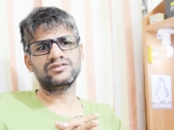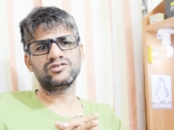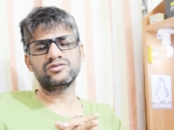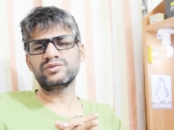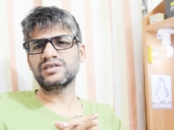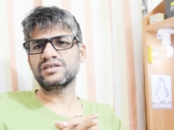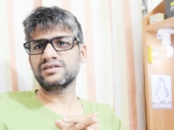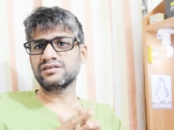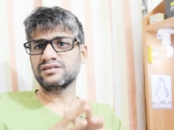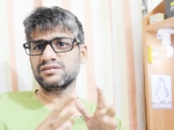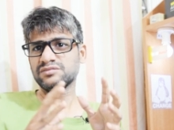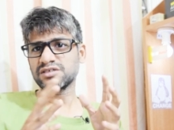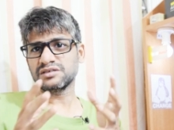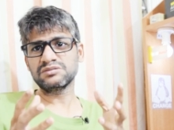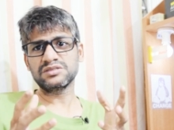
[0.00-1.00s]
Jupiter,
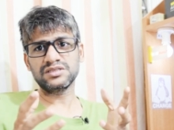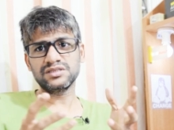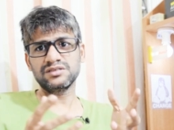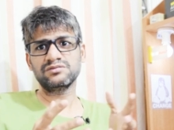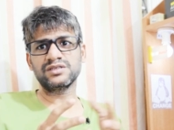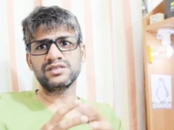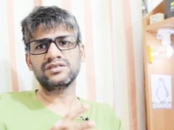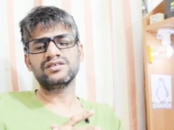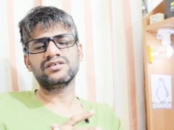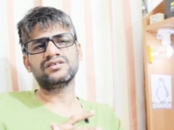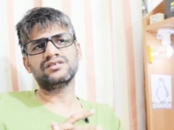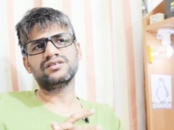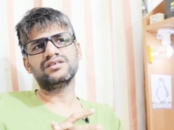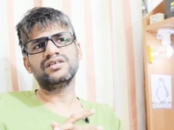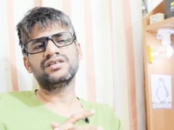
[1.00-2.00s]
sometimes even
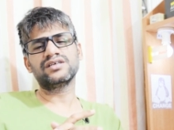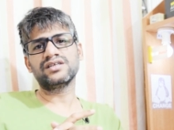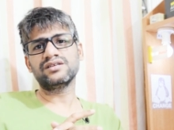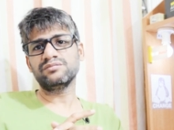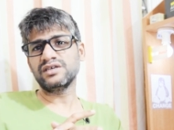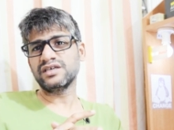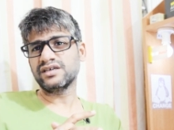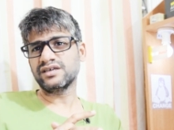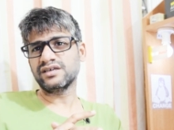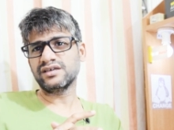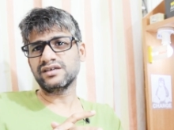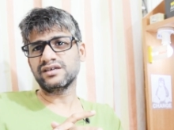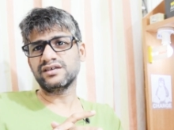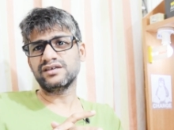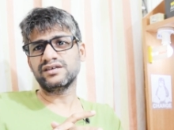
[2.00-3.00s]
uh, it can be
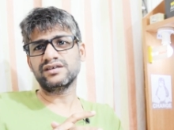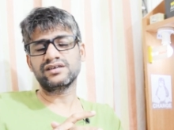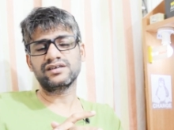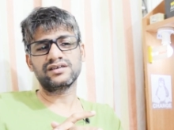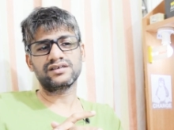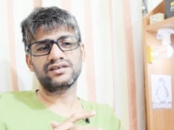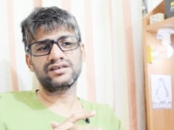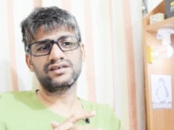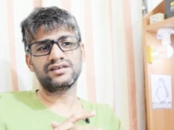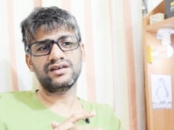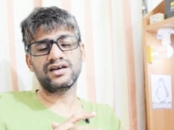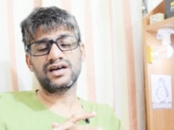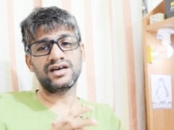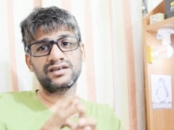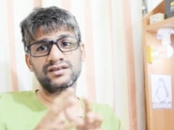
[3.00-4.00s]
a
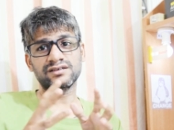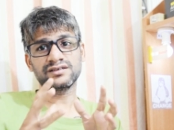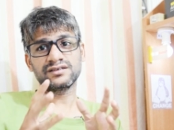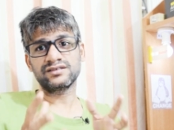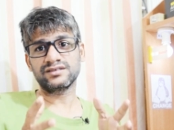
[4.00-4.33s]
kark.